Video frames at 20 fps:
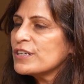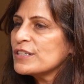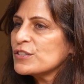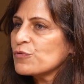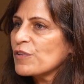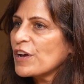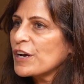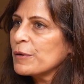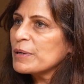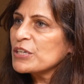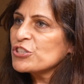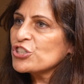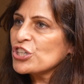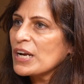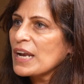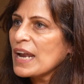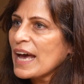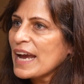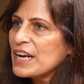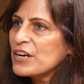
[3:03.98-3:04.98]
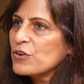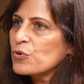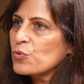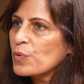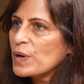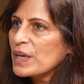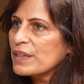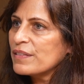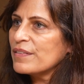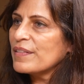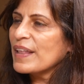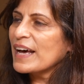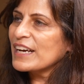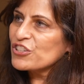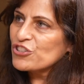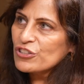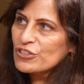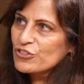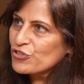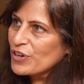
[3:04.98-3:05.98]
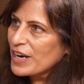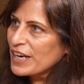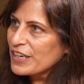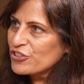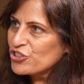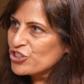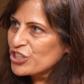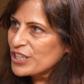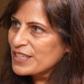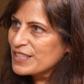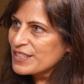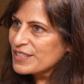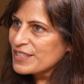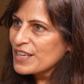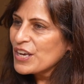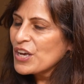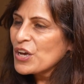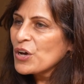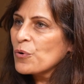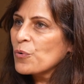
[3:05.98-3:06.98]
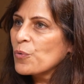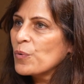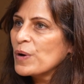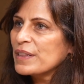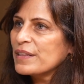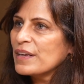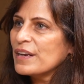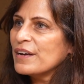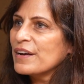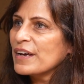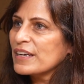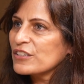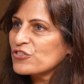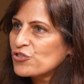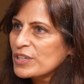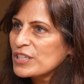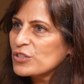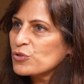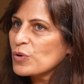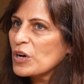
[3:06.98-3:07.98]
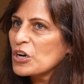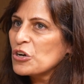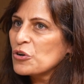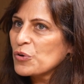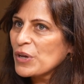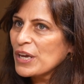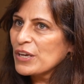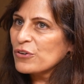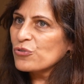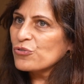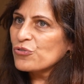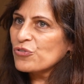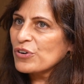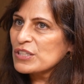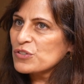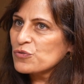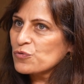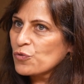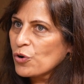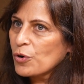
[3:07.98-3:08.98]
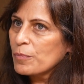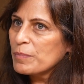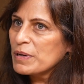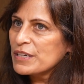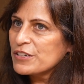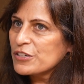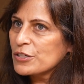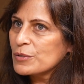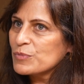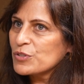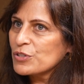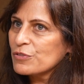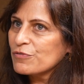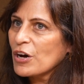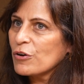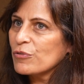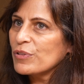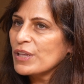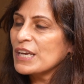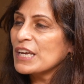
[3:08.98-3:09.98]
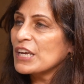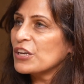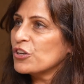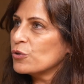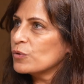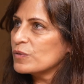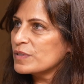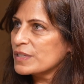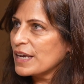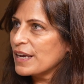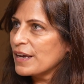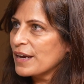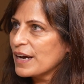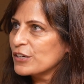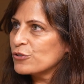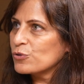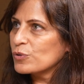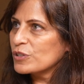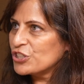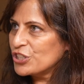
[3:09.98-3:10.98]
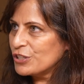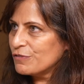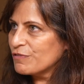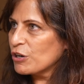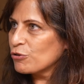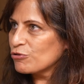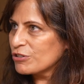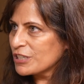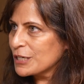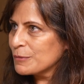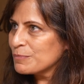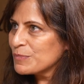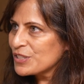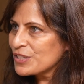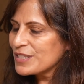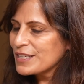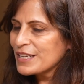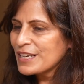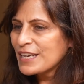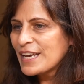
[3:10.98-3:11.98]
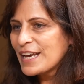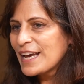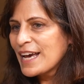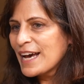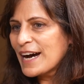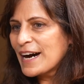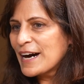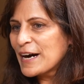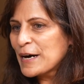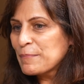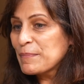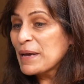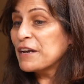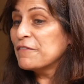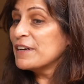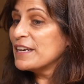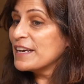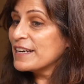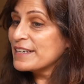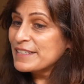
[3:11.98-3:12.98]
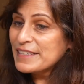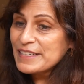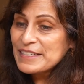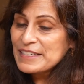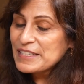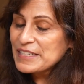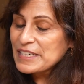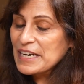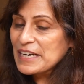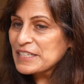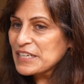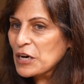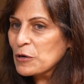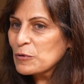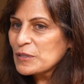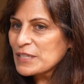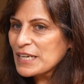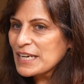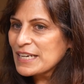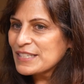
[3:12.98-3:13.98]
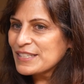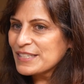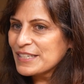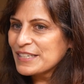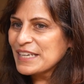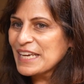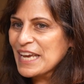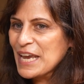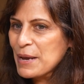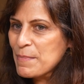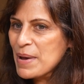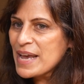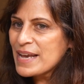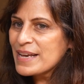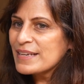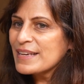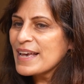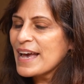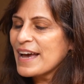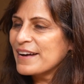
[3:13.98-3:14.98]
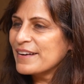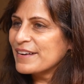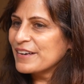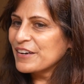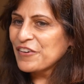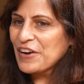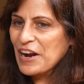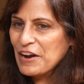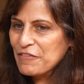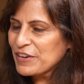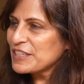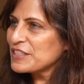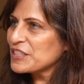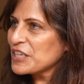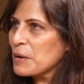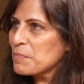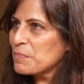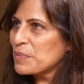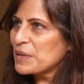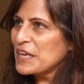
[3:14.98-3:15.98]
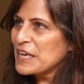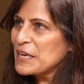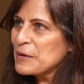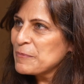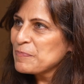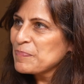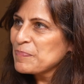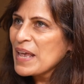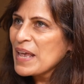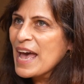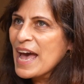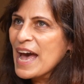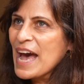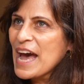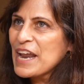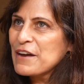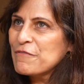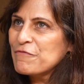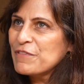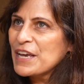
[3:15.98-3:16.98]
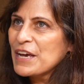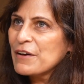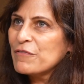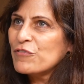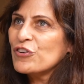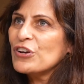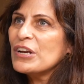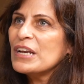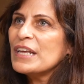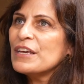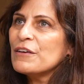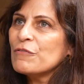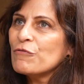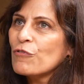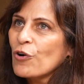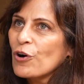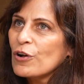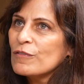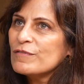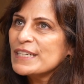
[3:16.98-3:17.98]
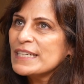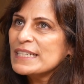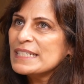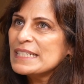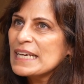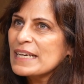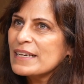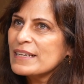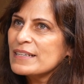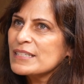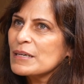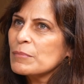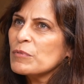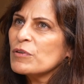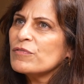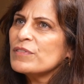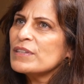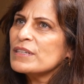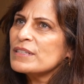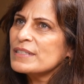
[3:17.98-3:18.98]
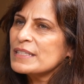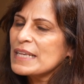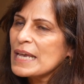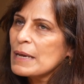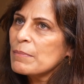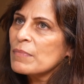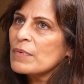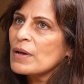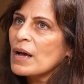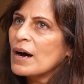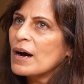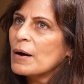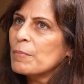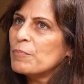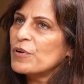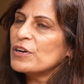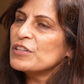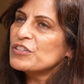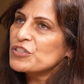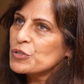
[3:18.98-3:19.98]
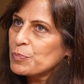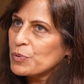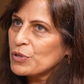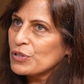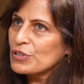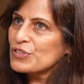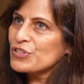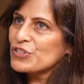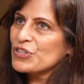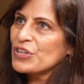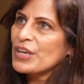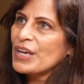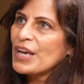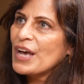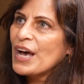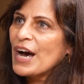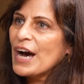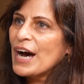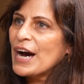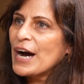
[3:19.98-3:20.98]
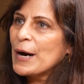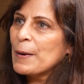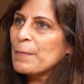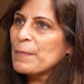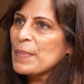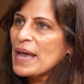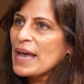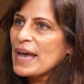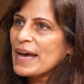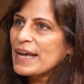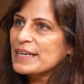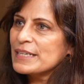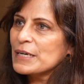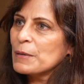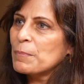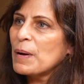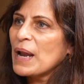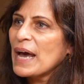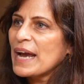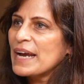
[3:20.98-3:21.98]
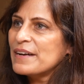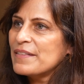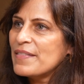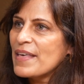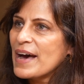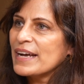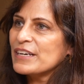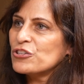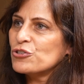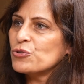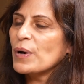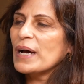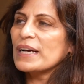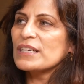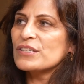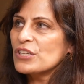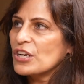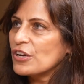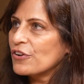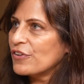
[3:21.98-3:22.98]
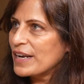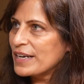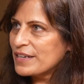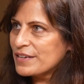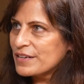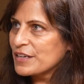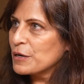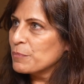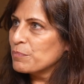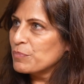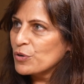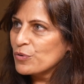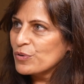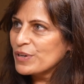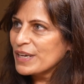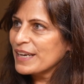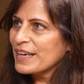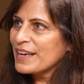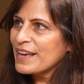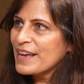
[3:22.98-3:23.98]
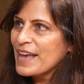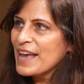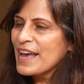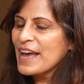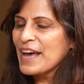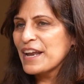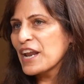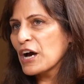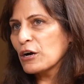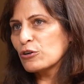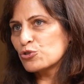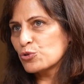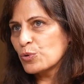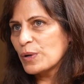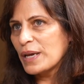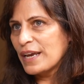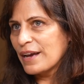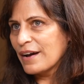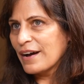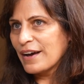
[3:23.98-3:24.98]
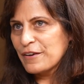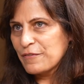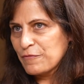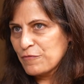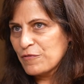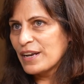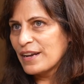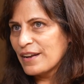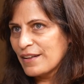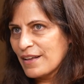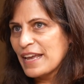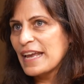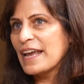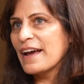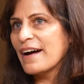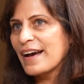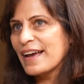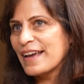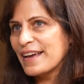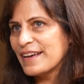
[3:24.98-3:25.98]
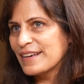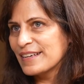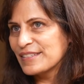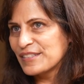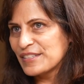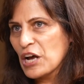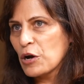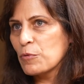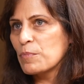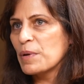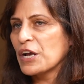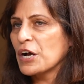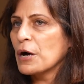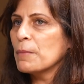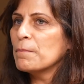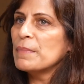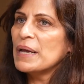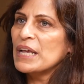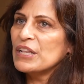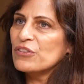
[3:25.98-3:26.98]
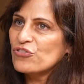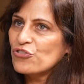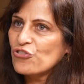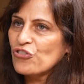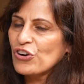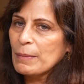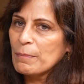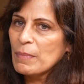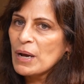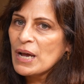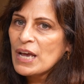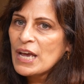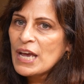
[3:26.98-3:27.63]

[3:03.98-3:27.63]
is very much aligned with national strategies, with industries who are looking to transform in terms of how they can use AI to achieve outcomes. NVIDIA did start out as a gaming and a graphics company, and we have really evolved and taken some of the same principles and applied that to accelerated computing and now to AI, when AI has now become mainstream.